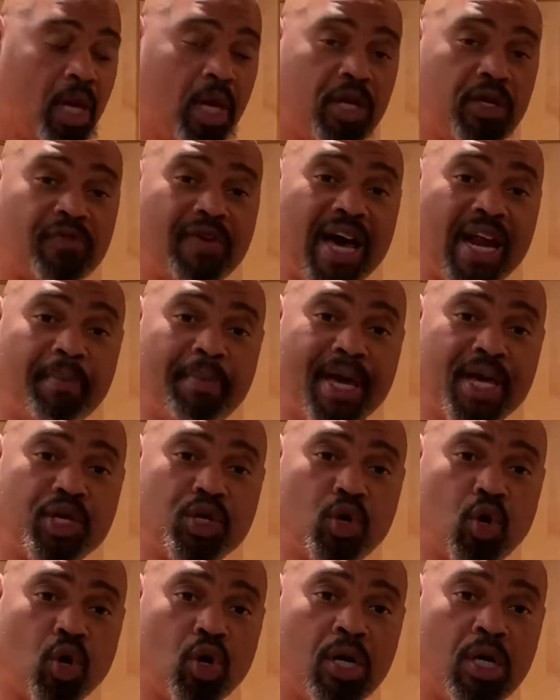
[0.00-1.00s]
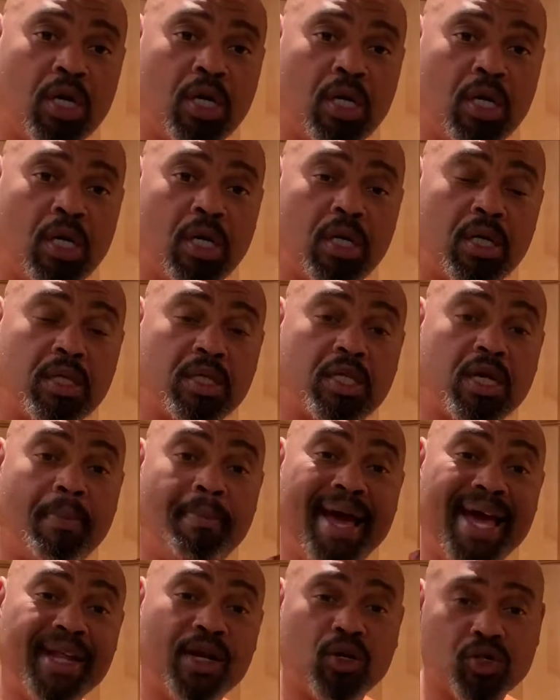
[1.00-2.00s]
You've got to make your
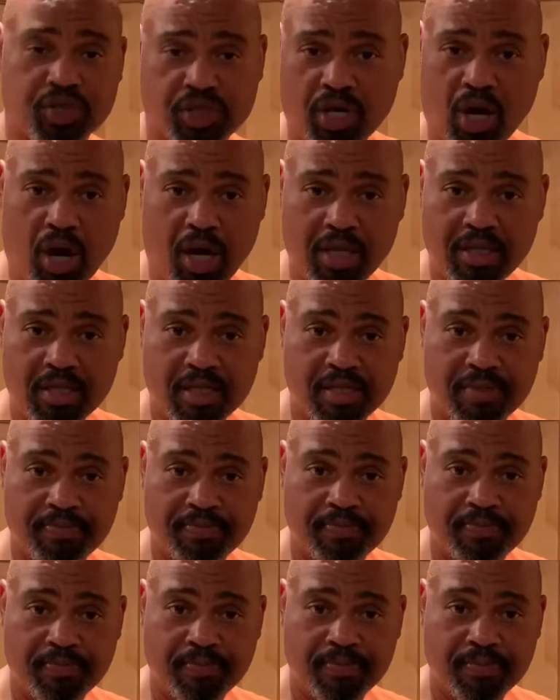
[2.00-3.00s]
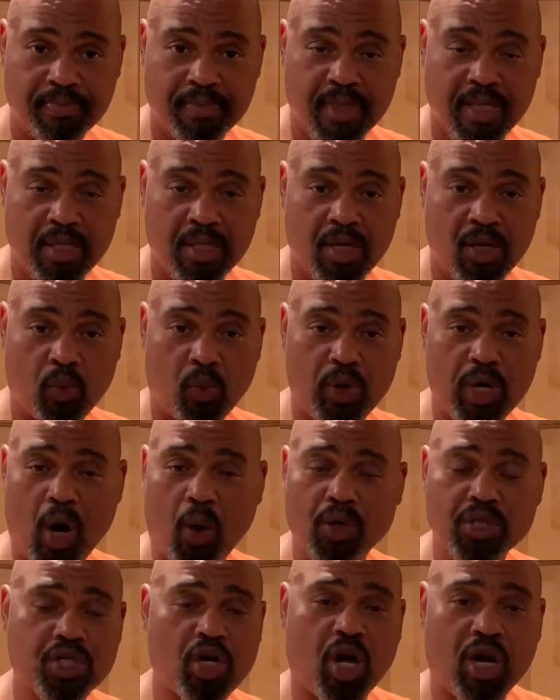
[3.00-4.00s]
tomato sauce. We
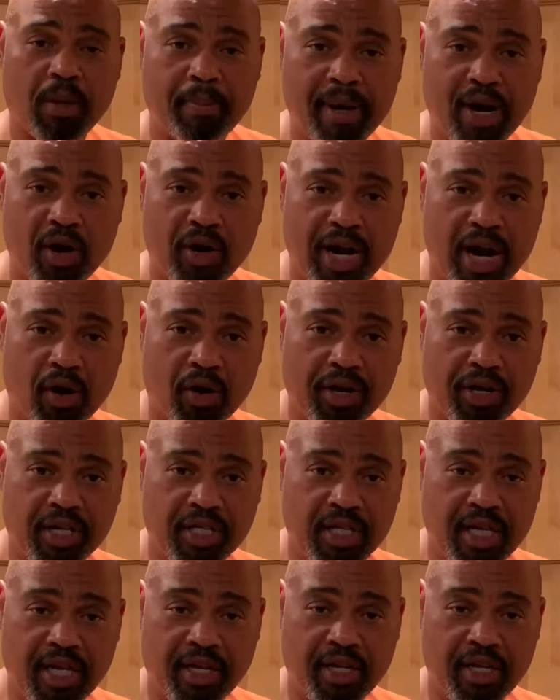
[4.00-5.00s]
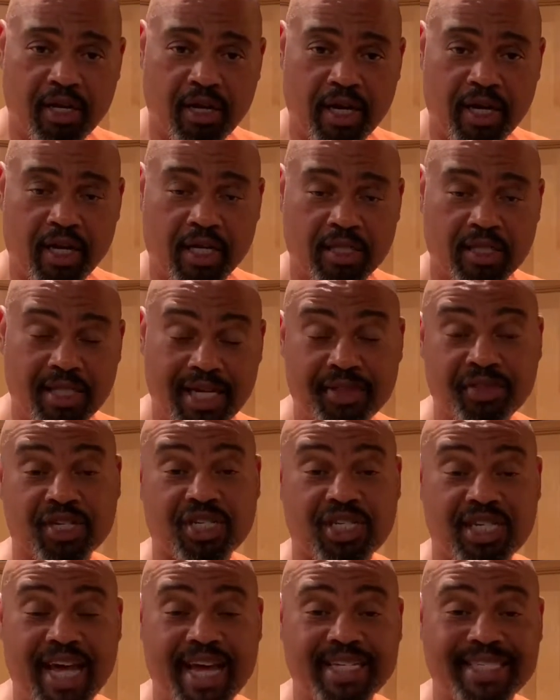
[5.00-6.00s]
always call it marinara in the
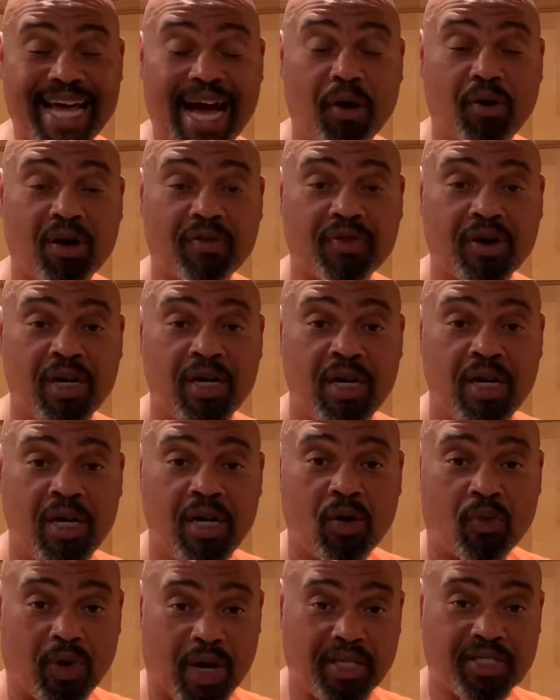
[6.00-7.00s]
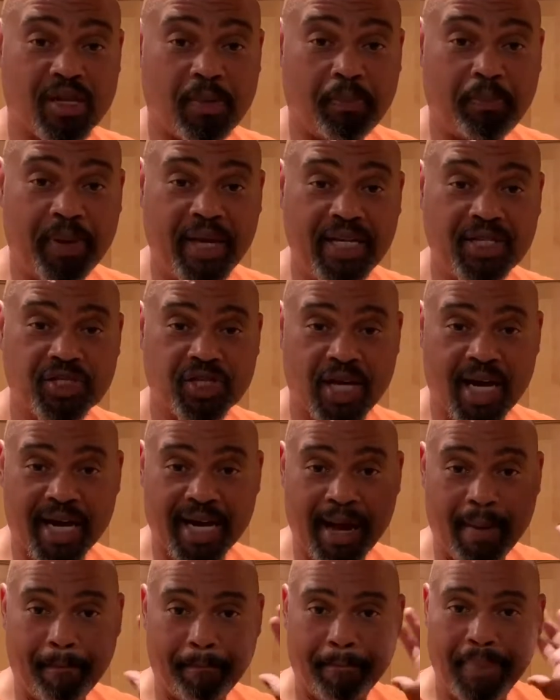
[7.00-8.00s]
States. However, when I was in Pisa, I
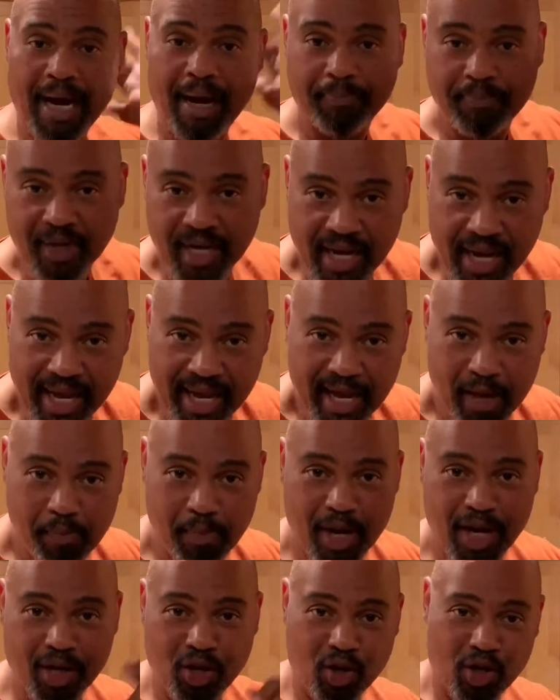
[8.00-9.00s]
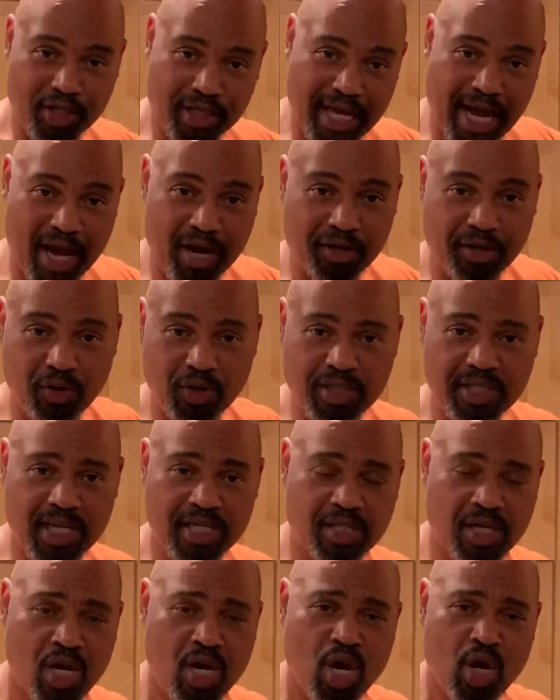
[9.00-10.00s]
got popped in the head by a little Italian dude who
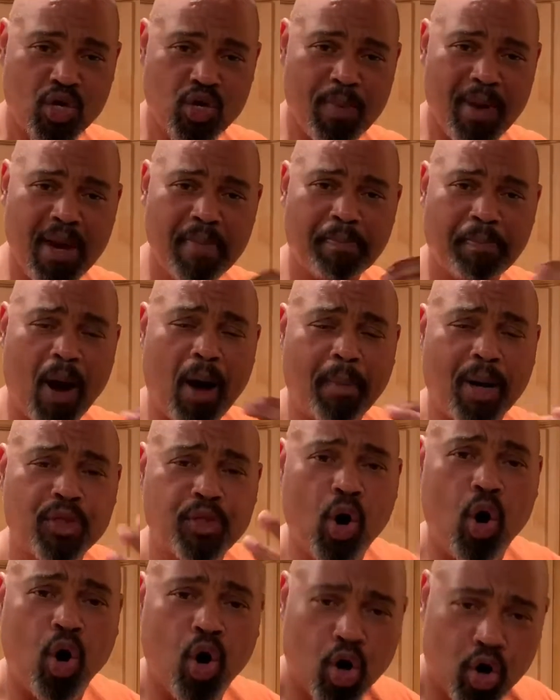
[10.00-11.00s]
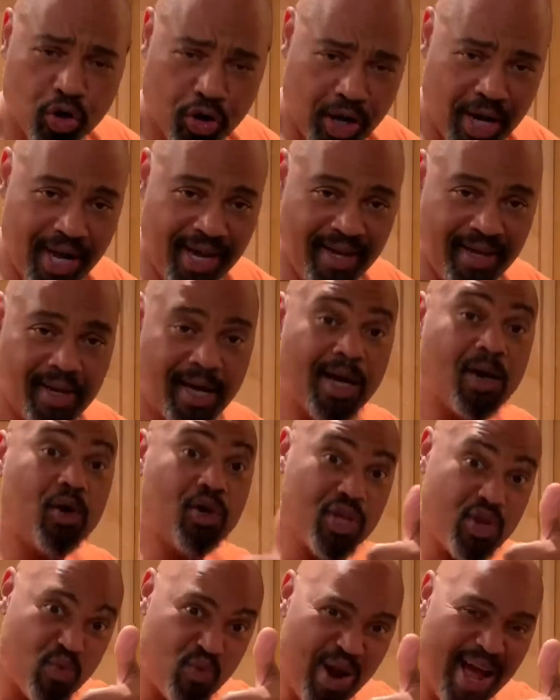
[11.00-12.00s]
says, "You mean pomodoro?" I go,
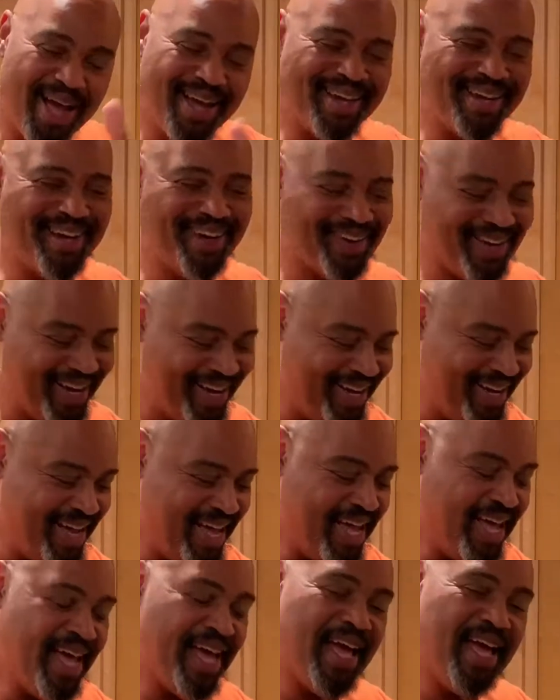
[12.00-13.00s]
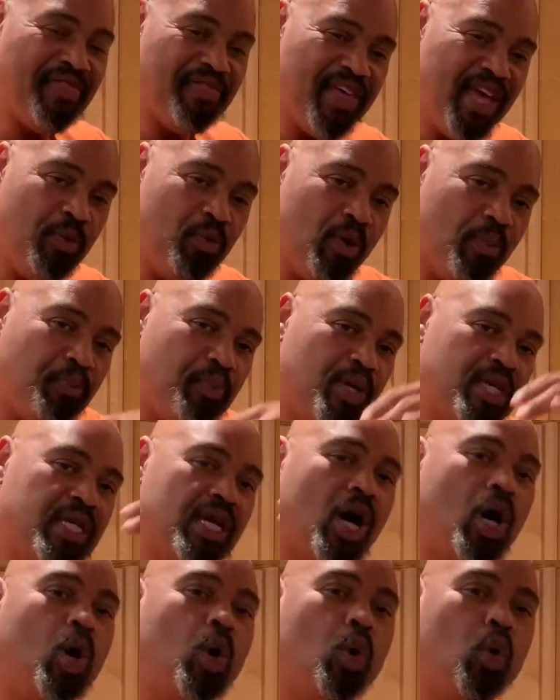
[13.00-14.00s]
"You're right," okay? And then we're putting
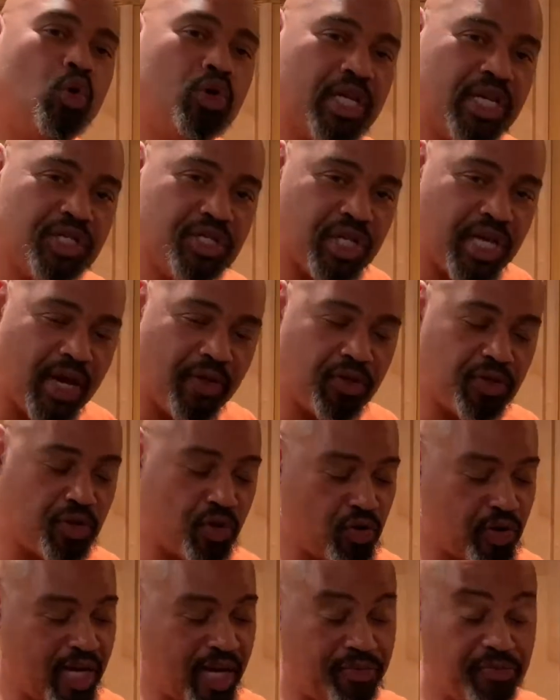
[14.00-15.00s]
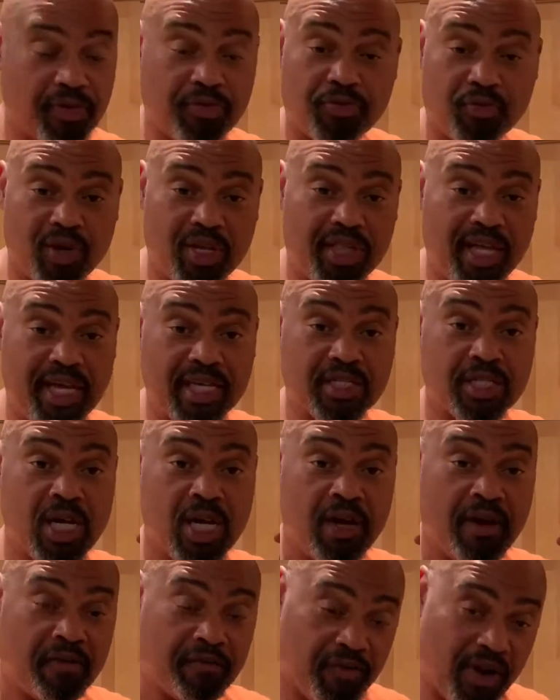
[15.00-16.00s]
the whole dish together. So you got the three things:
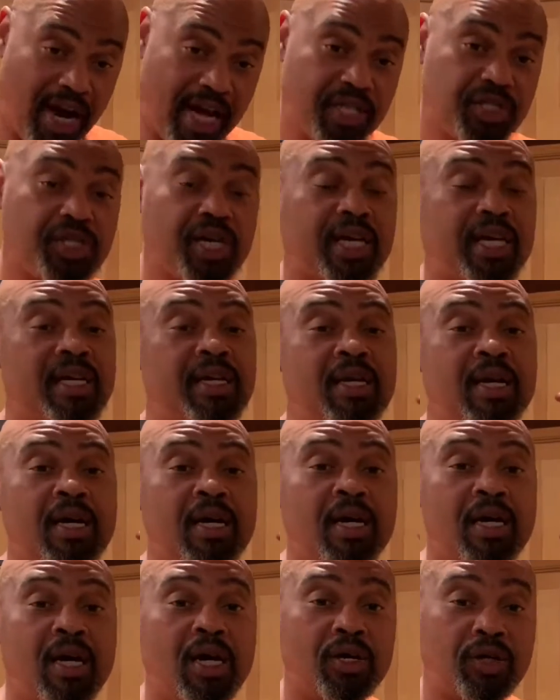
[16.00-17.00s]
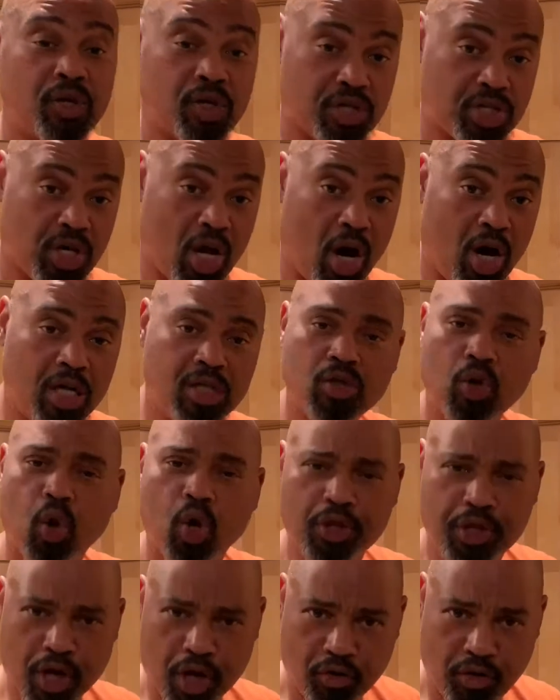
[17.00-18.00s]
fried chicken, your sauce
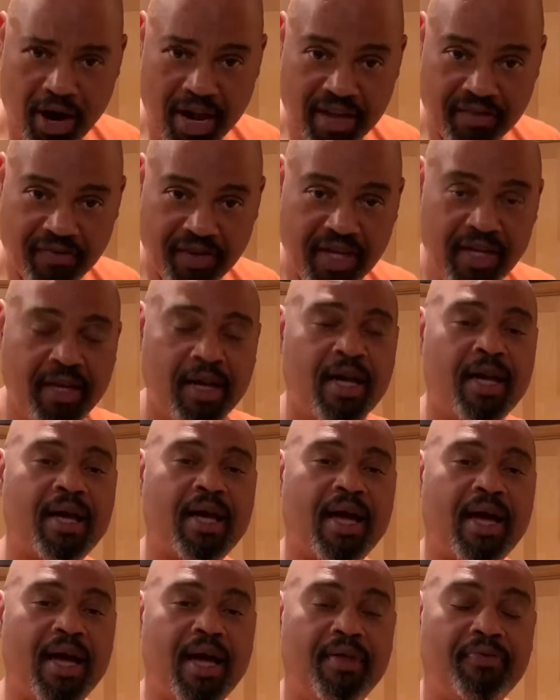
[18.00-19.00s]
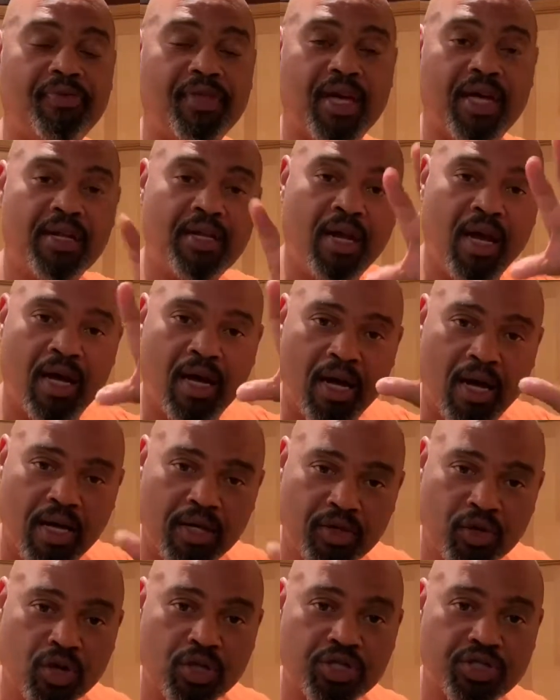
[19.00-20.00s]
or the gravy, and then
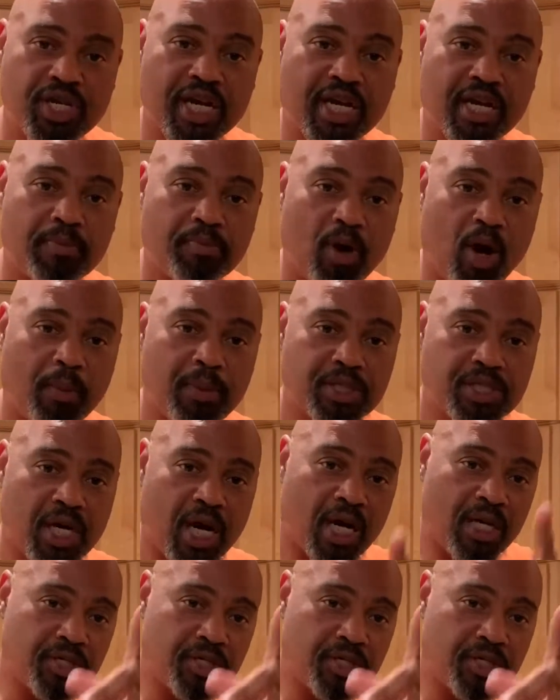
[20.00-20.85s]
your chicken Parmesan.